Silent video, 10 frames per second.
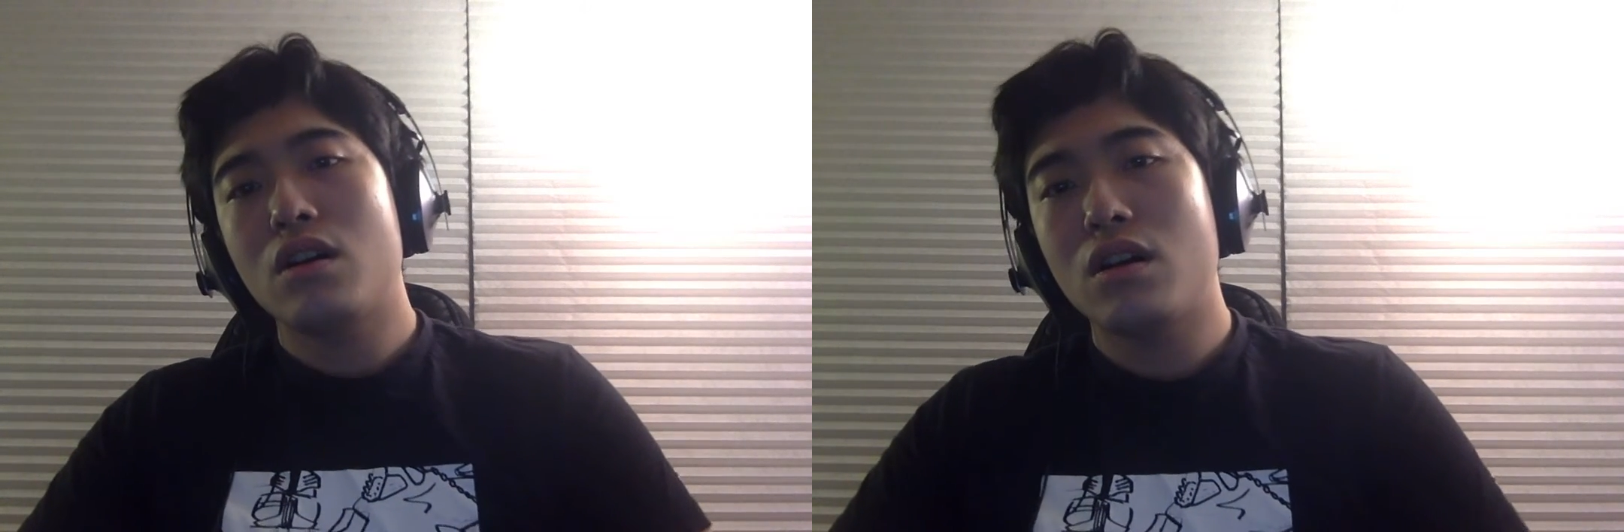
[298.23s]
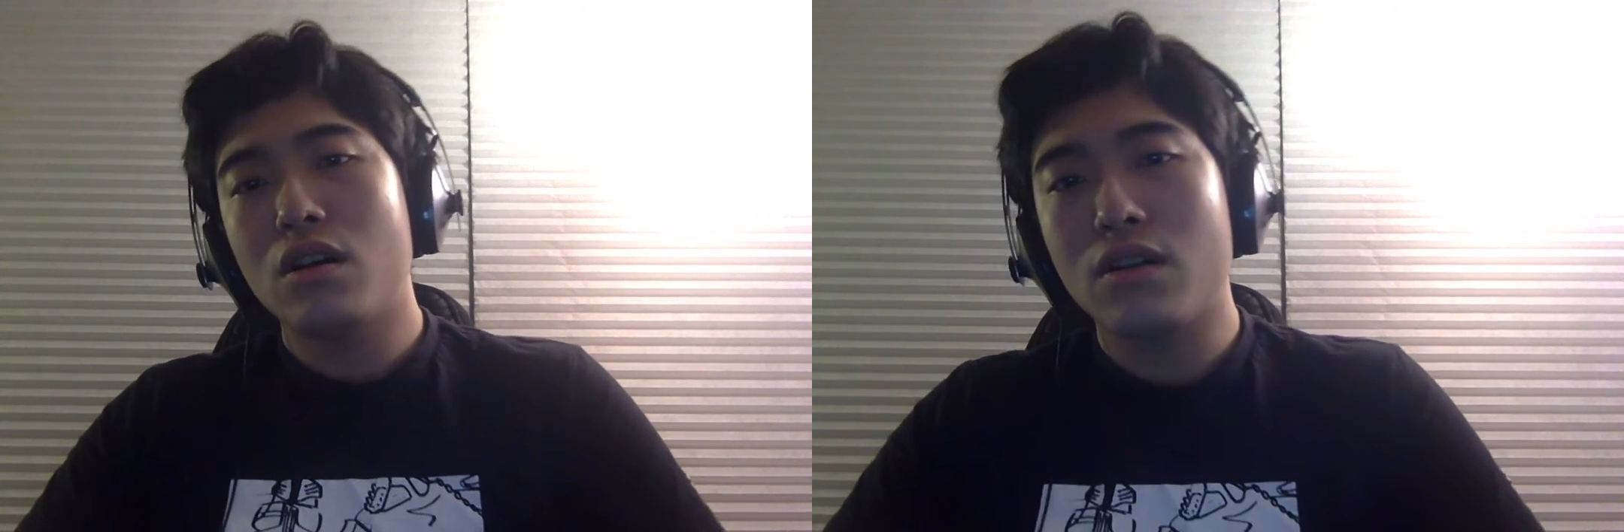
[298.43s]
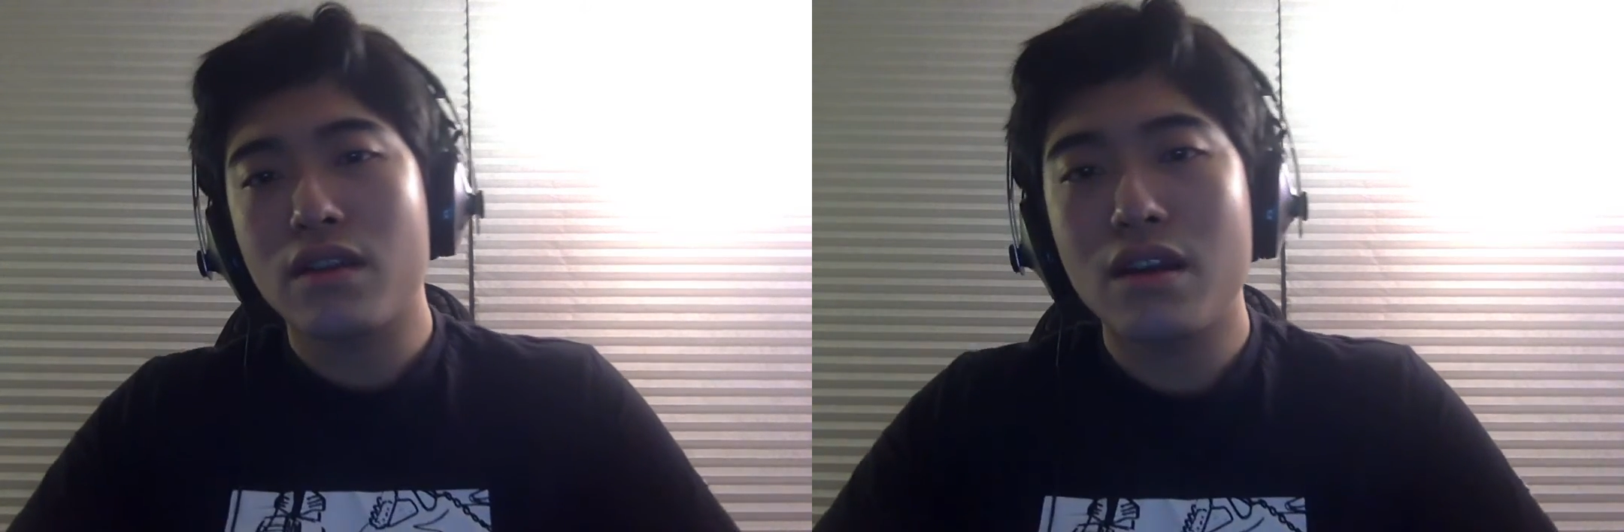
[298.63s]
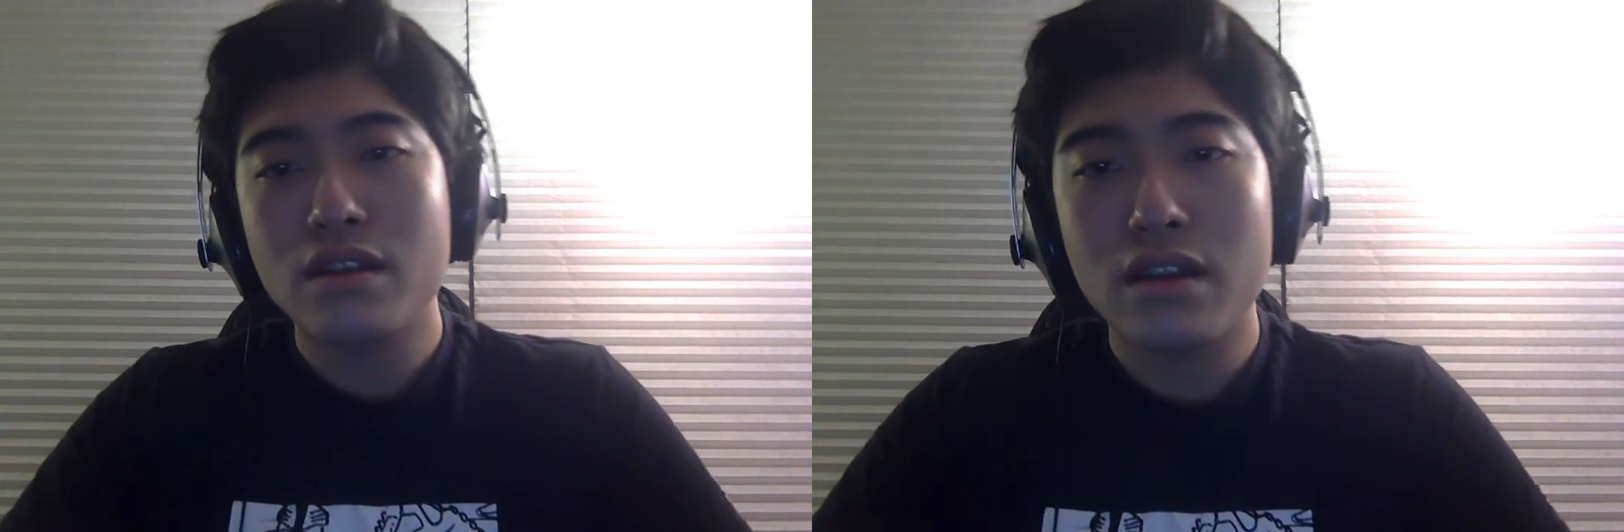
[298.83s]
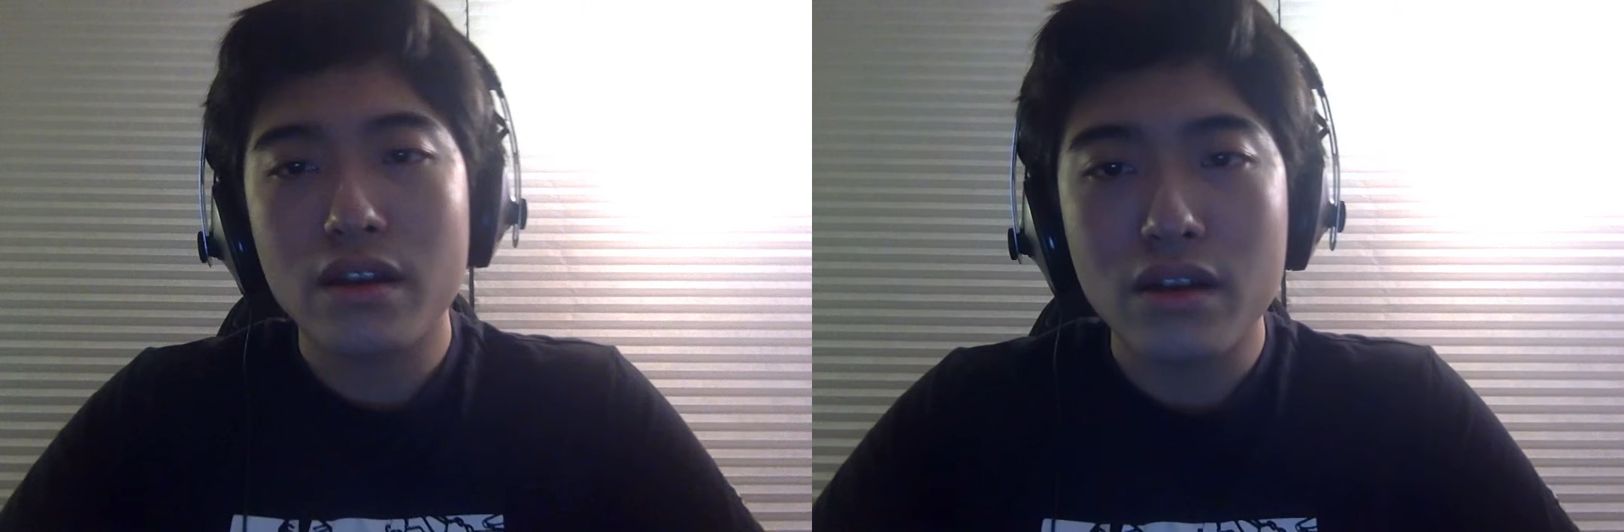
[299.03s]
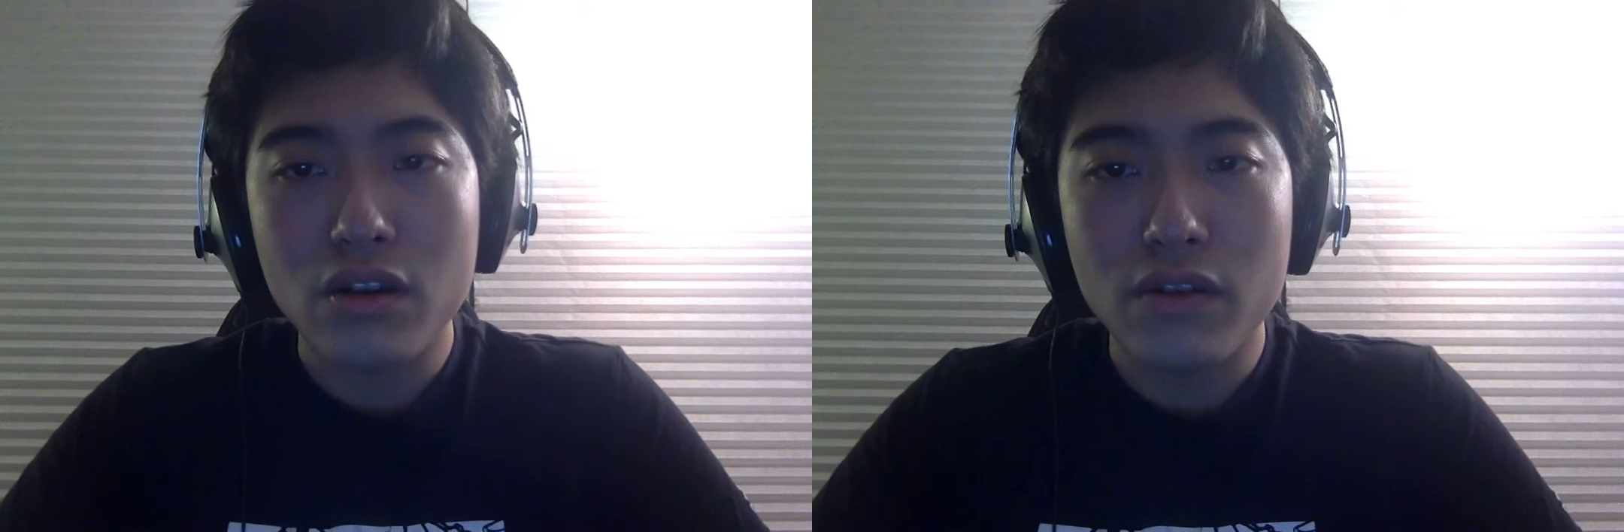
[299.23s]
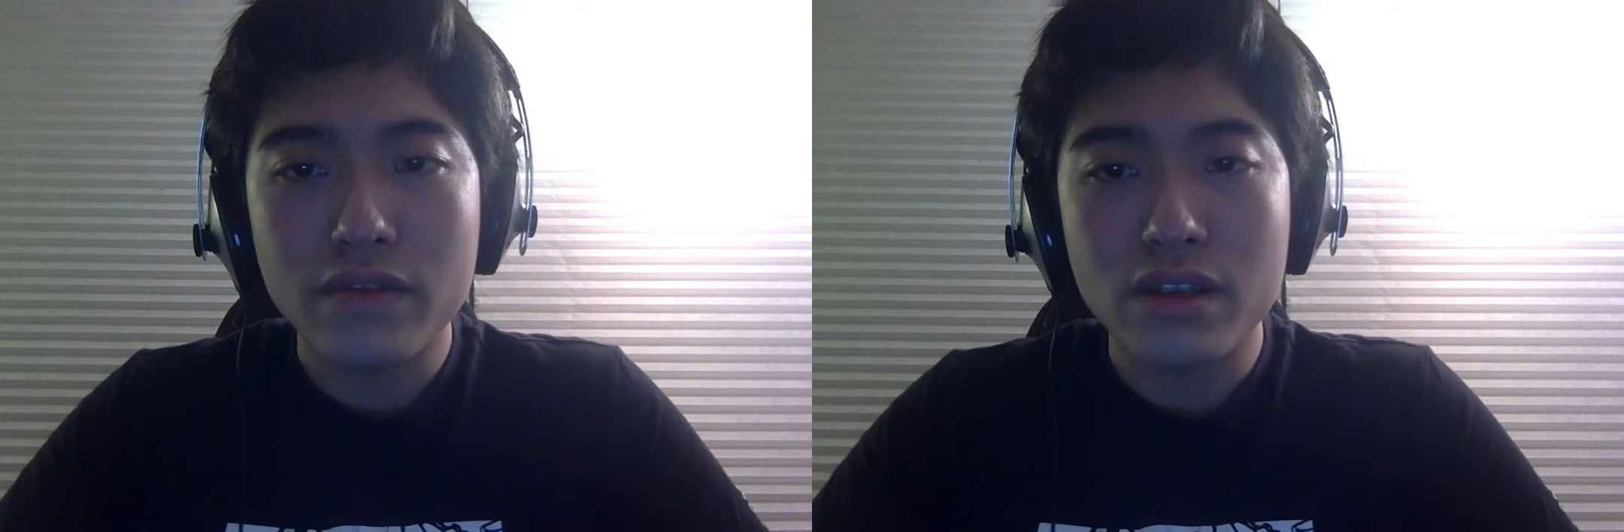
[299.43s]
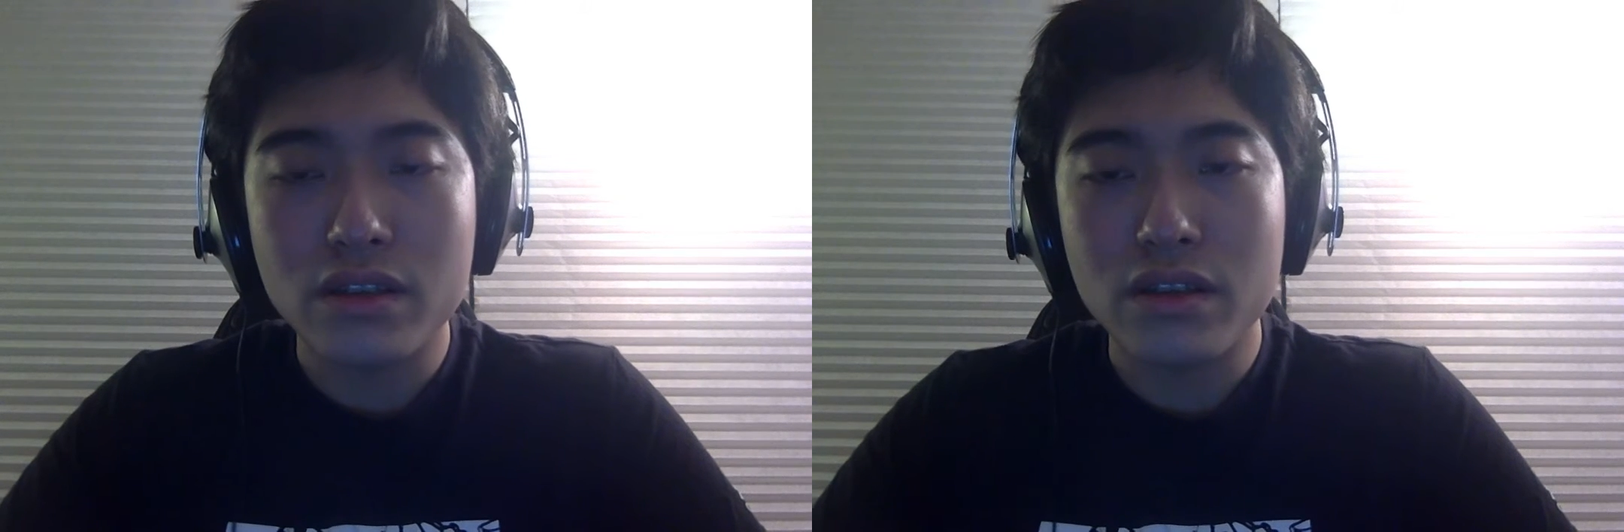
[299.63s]
authentic of
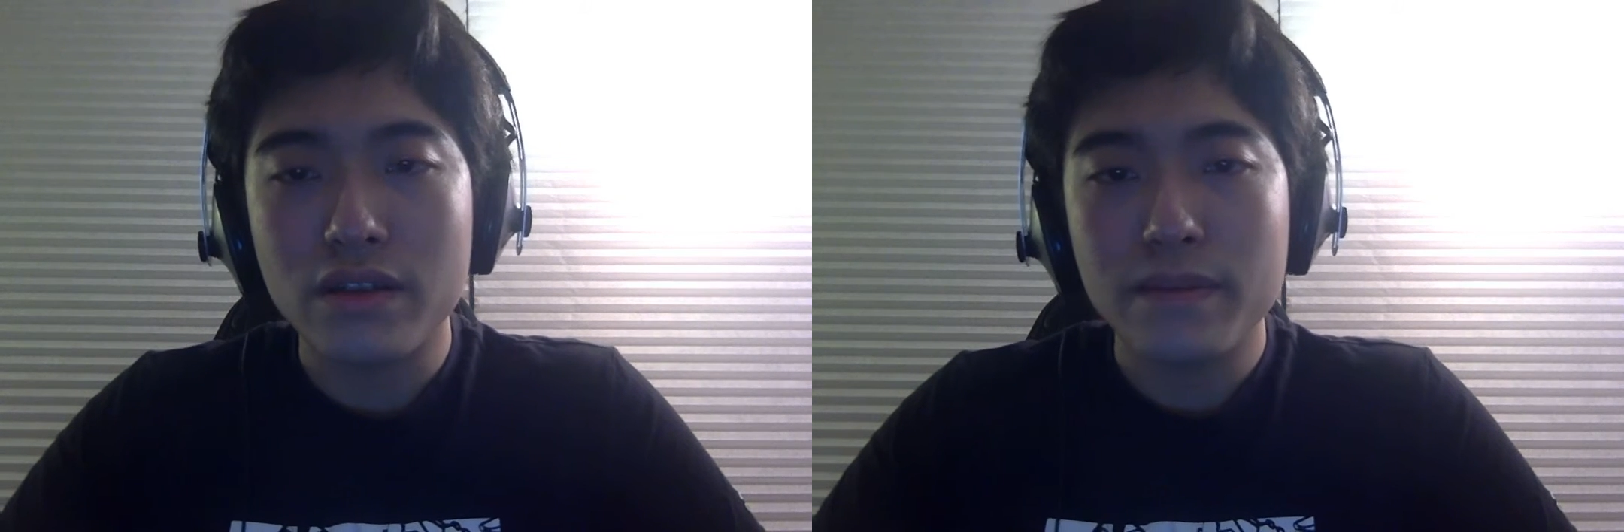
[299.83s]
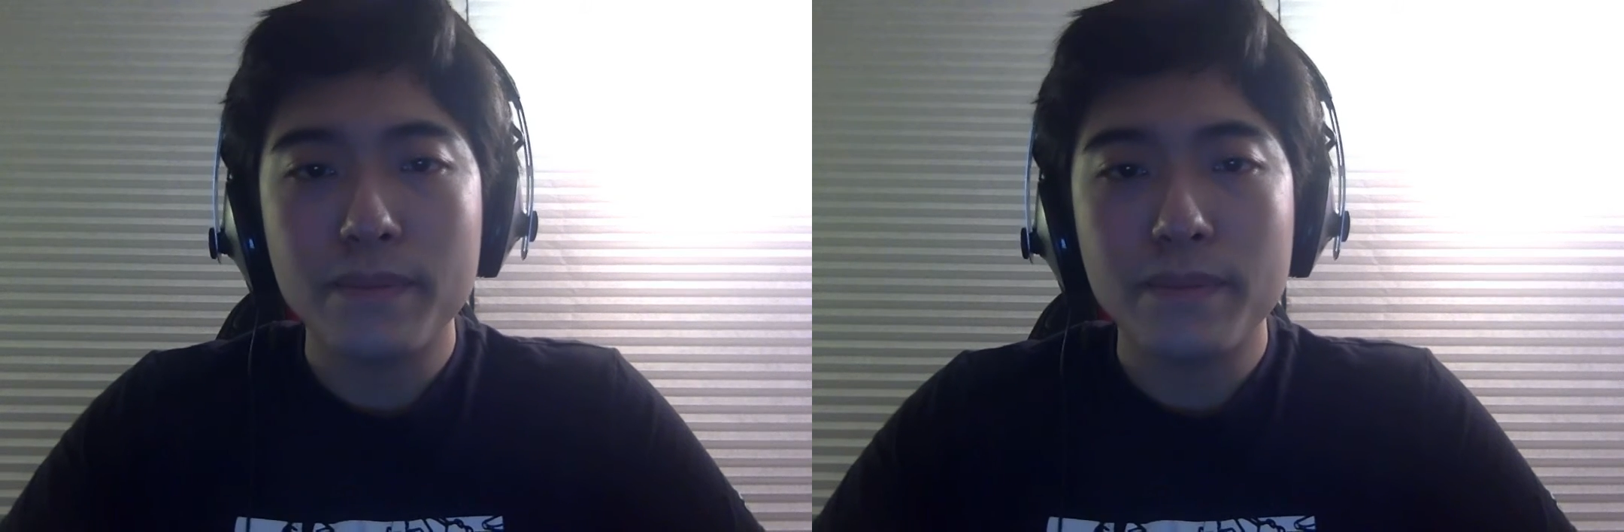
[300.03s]
the scene.